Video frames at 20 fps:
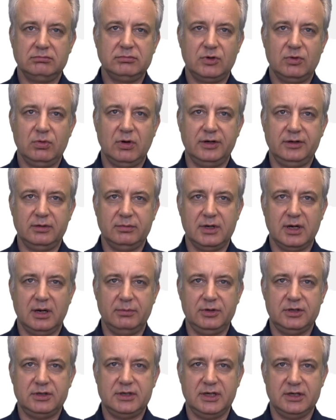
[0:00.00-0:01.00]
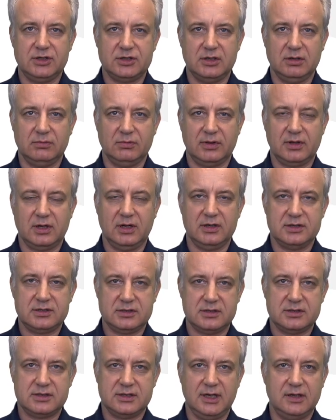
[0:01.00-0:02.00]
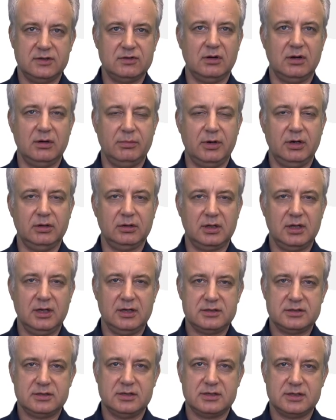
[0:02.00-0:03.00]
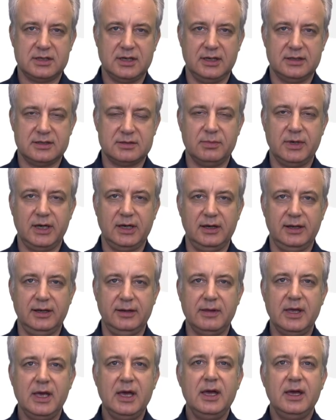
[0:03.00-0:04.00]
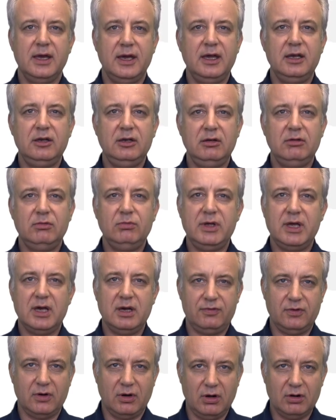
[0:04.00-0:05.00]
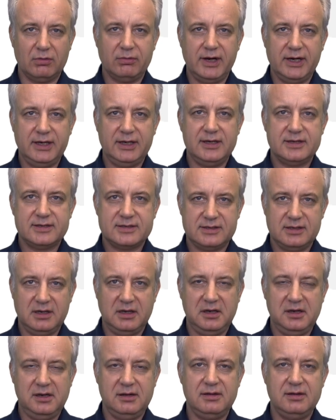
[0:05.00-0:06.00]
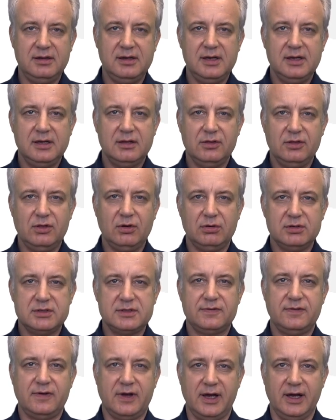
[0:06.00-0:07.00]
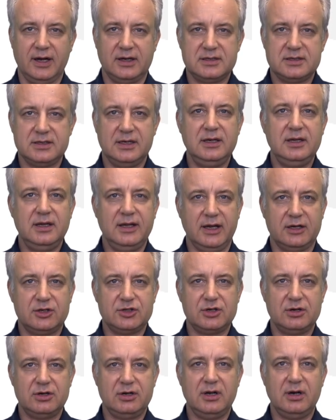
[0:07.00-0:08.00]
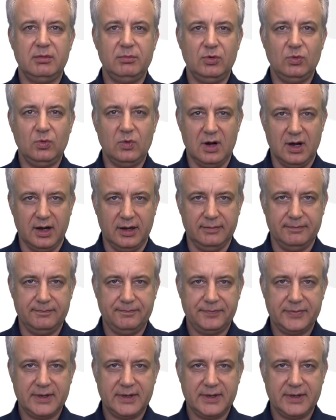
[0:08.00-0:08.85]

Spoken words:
quantum computation with cluster states, or about cluster states mainly. And we have already seen those facts in lecture number 1.